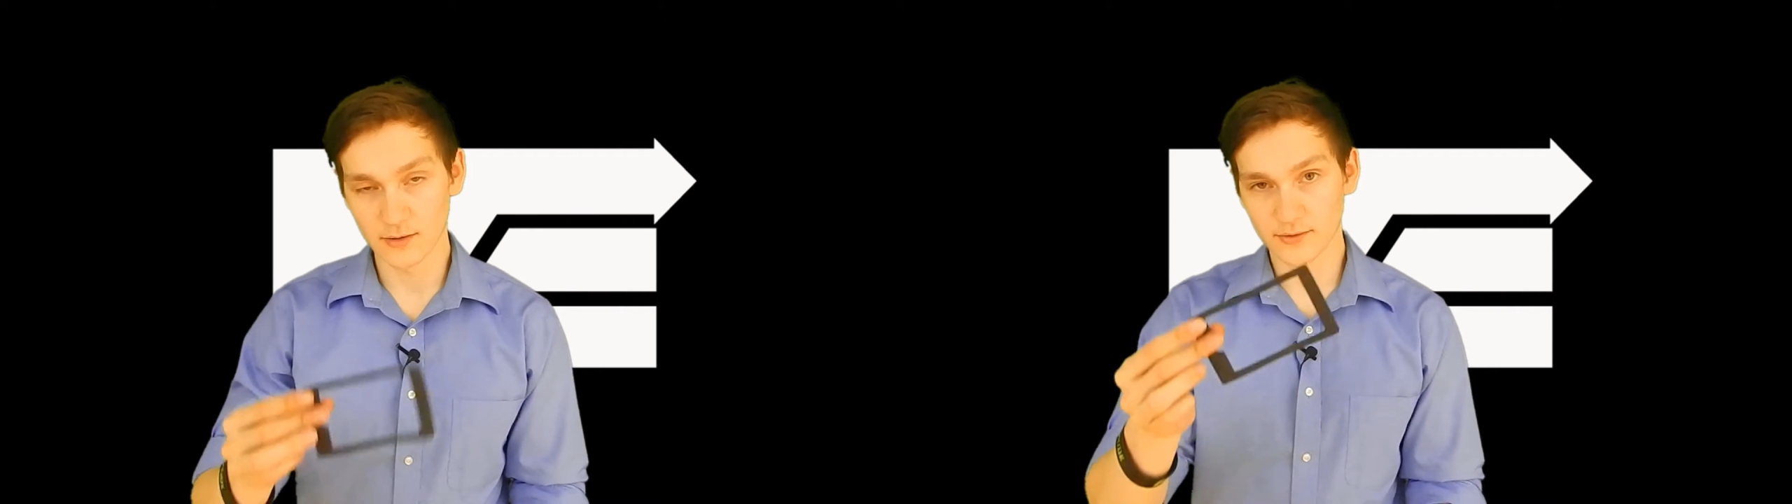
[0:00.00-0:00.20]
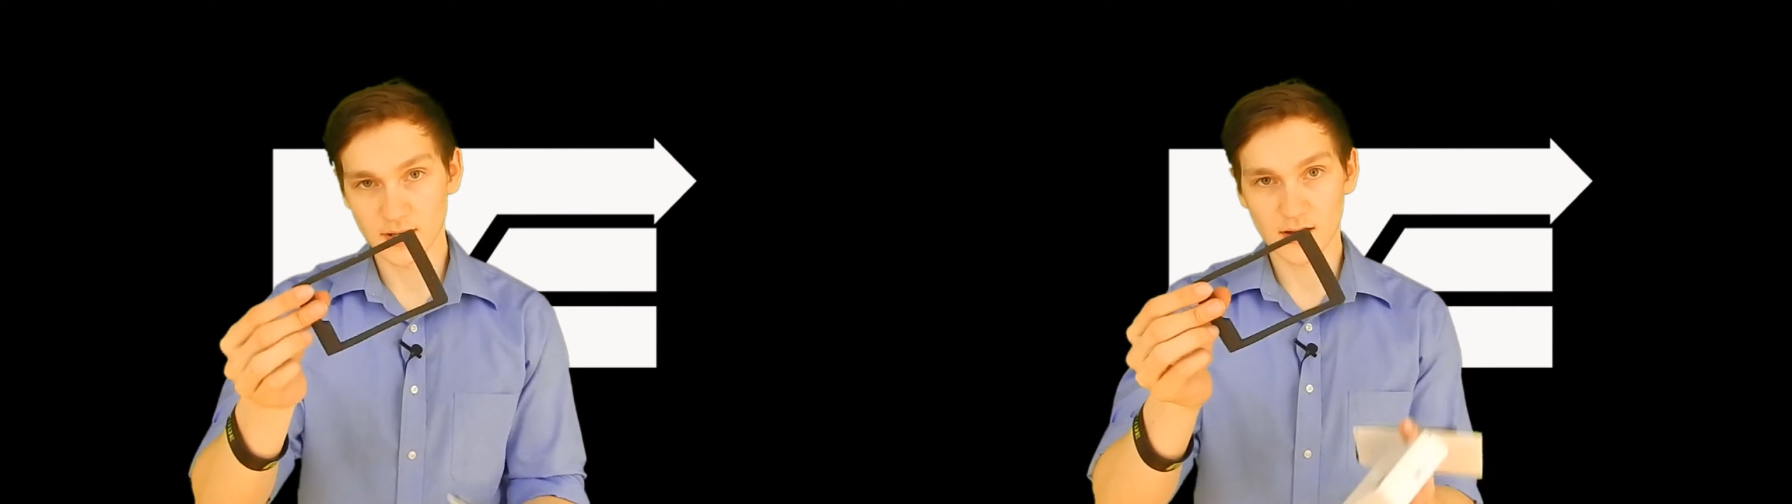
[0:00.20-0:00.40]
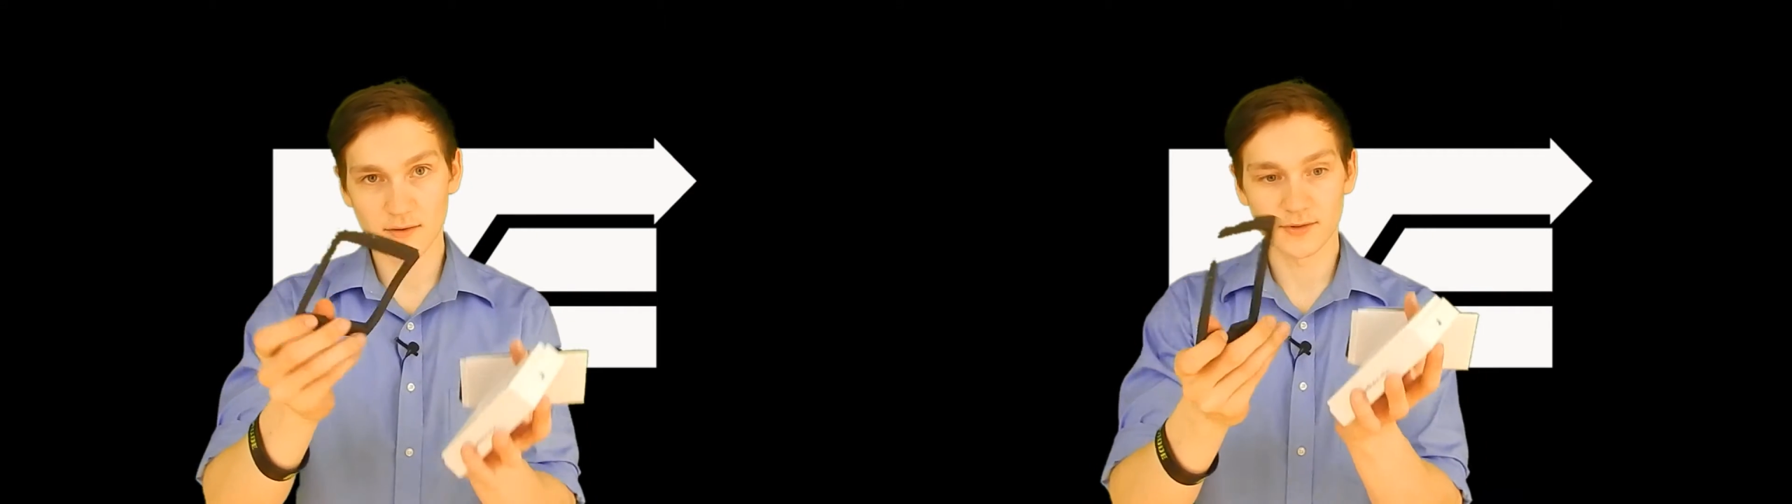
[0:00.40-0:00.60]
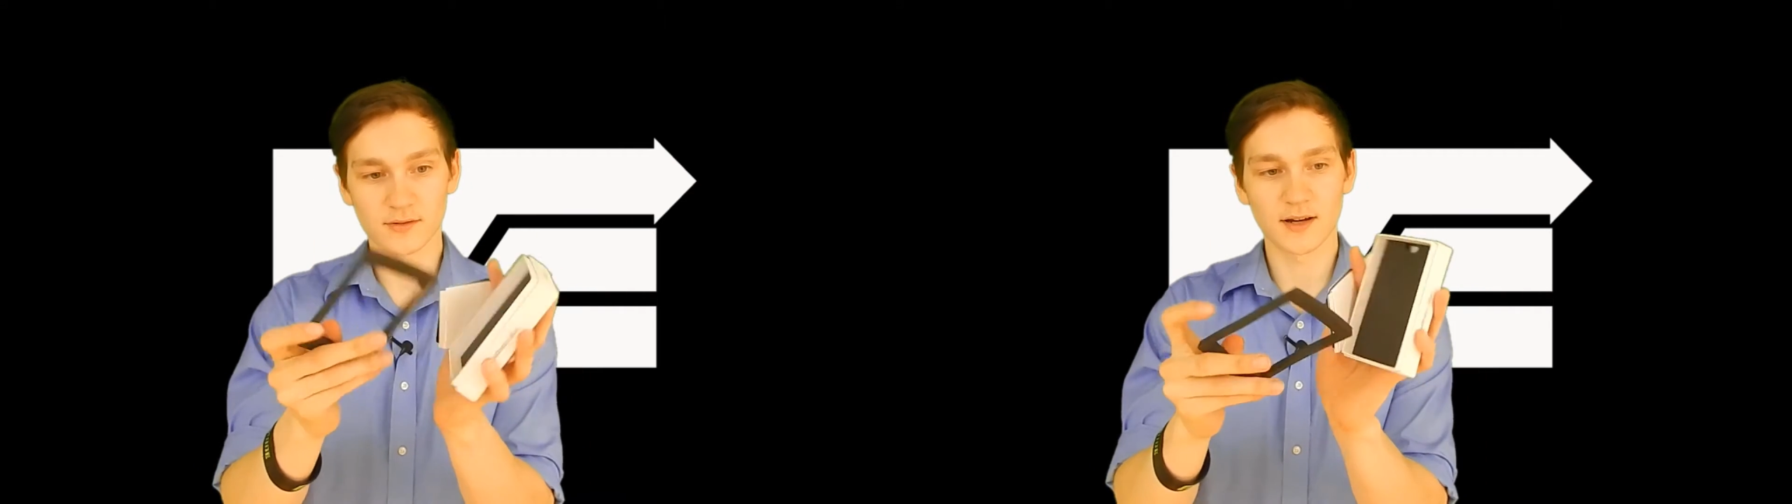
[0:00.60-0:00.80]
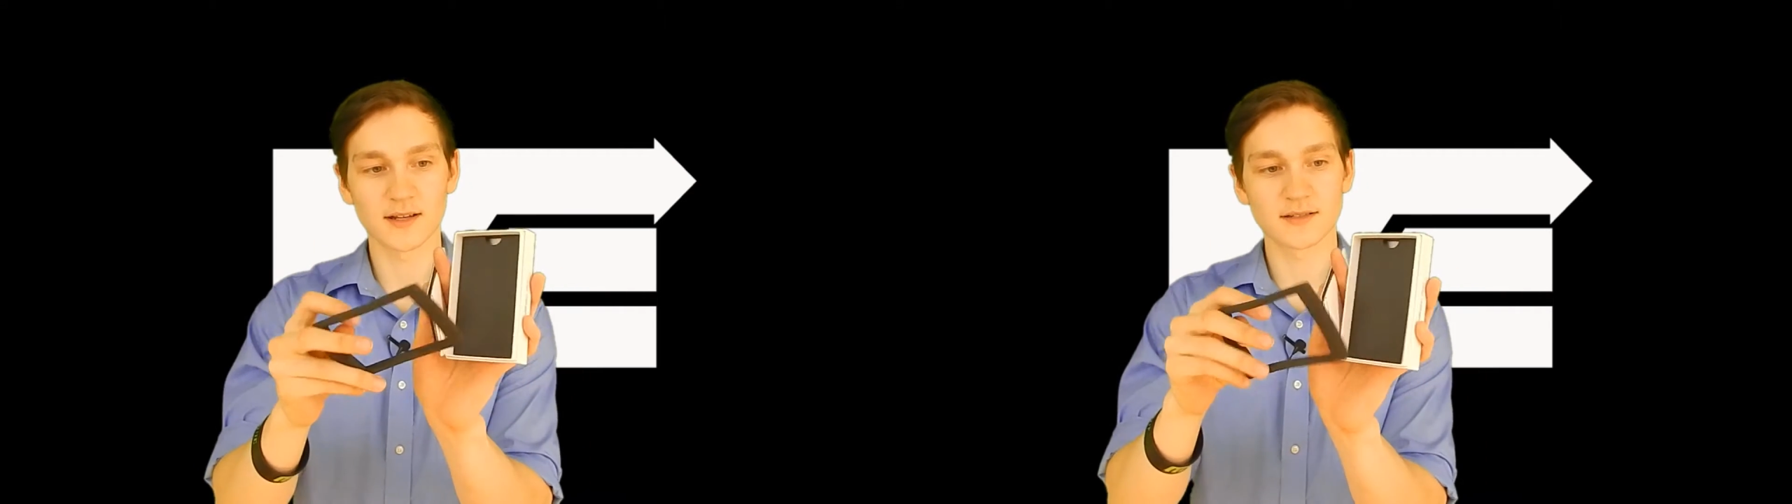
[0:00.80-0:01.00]
If you take off
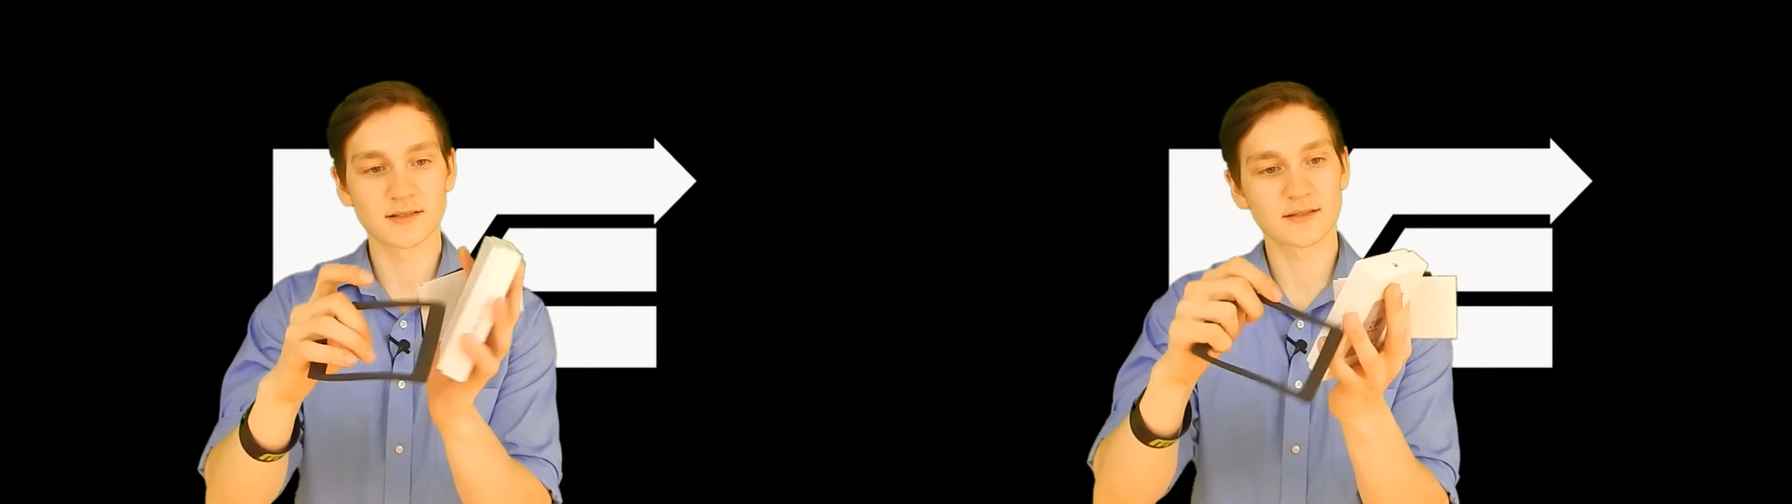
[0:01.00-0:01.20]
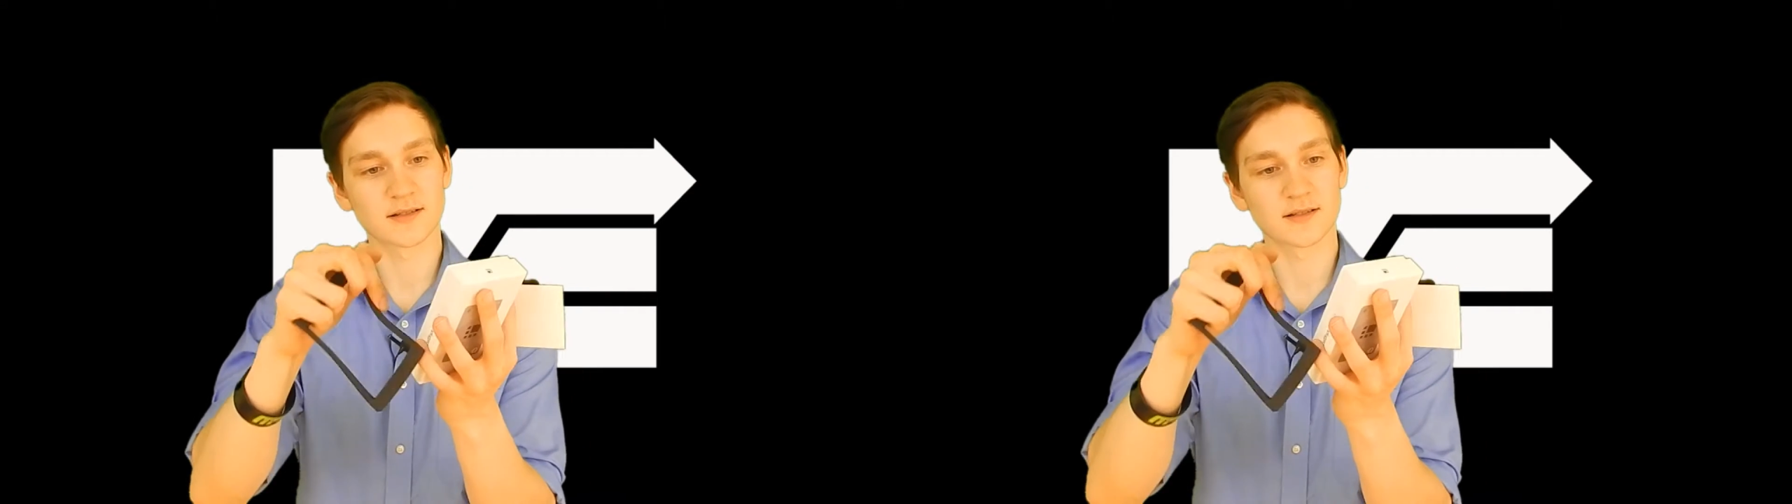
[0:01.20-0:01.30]
the rest,